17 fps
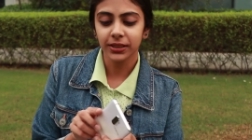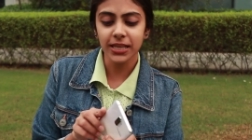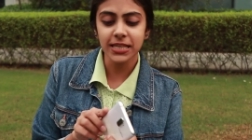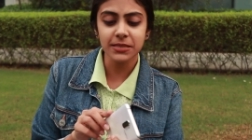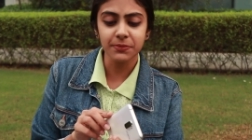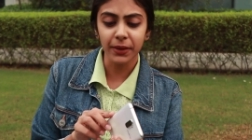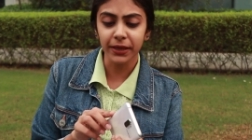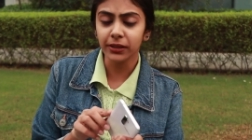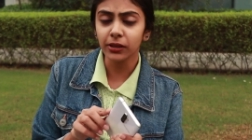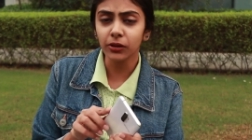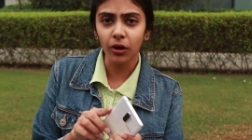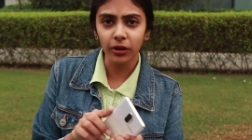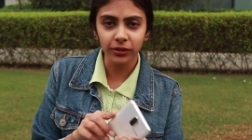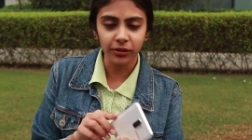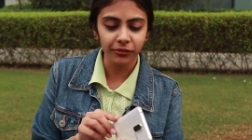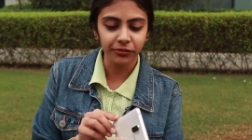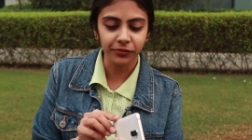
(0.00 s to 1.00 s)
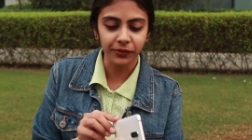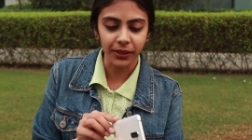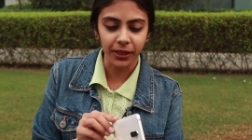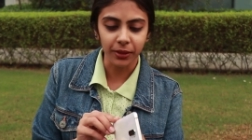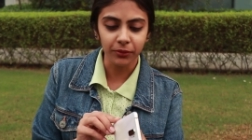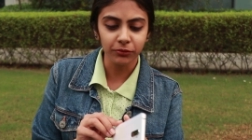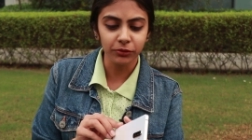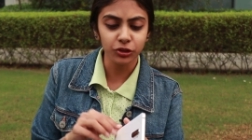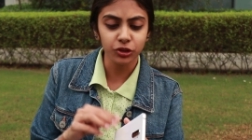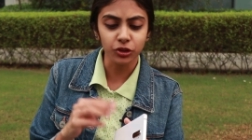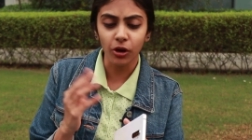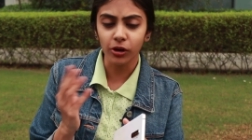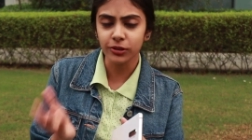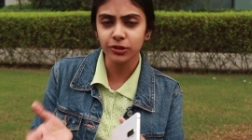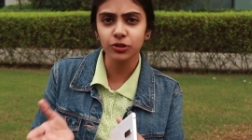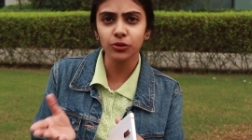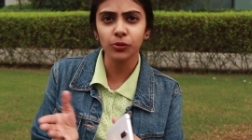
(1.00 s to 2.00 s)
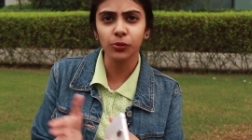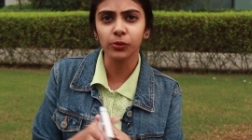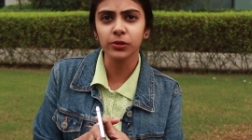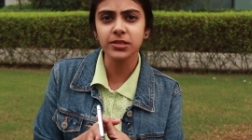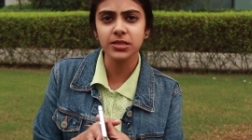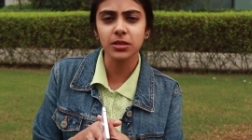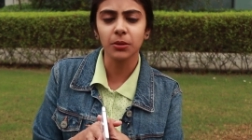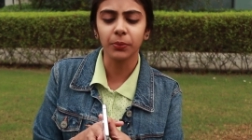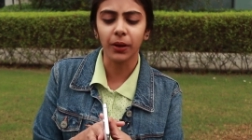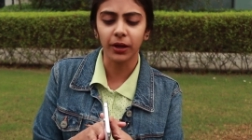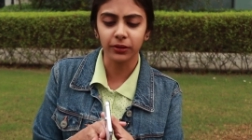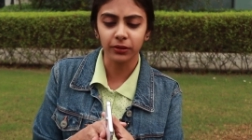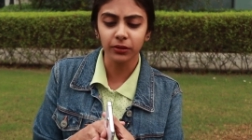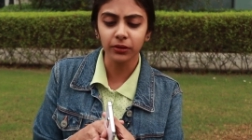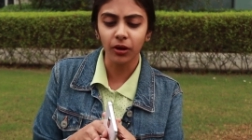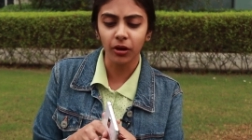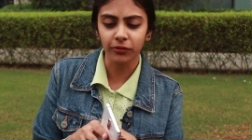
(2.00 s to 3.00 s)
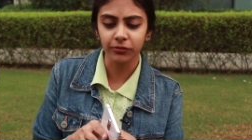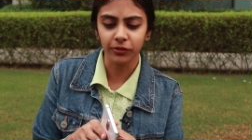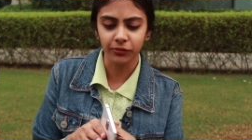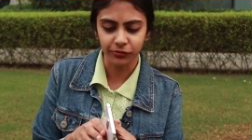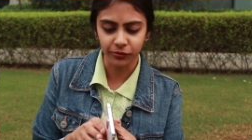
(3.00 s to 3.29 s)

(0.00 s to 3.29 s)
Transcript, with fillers: There is metal on the frame which also holds the button of the